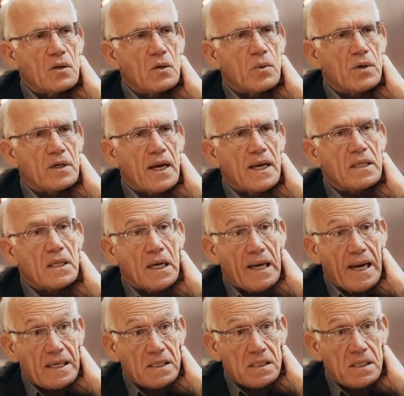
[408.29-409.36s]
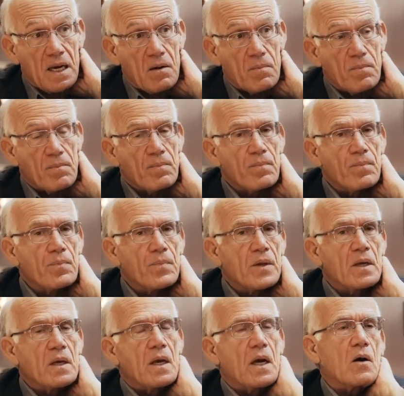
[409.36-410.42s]
you would take the next step
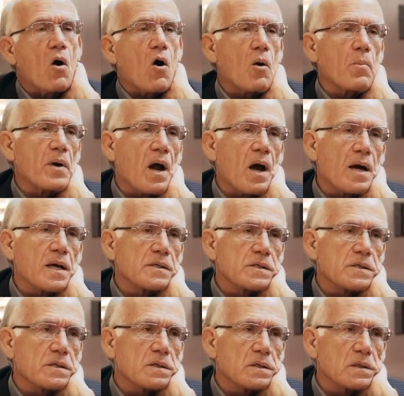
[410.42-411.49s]
and harmonize